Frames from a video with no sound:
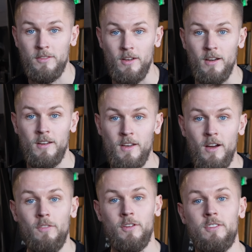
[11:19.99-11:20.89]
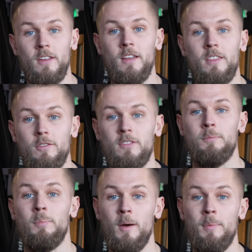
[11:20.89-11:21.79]
so obviously there is
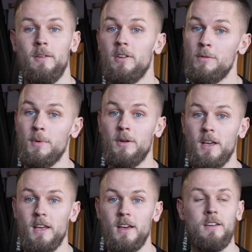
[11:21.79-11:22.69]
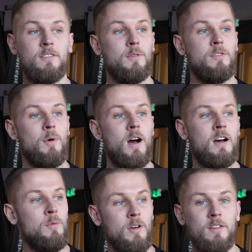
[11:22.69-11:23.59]
a bit of a community here, so if you
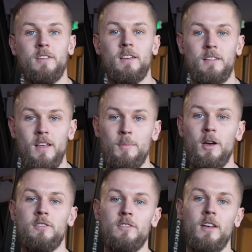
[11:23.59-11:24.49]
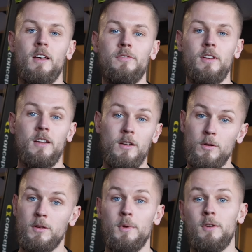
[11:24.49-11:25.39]
are wanting to immerse yourself in a
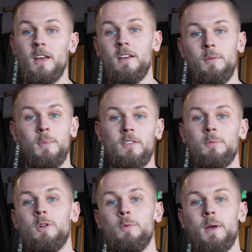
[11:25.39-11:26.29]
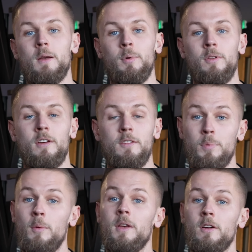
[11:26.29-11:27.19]
new community and meet some new people, it's
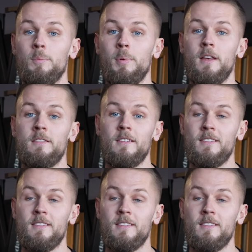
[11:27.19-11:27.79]
probably a good place to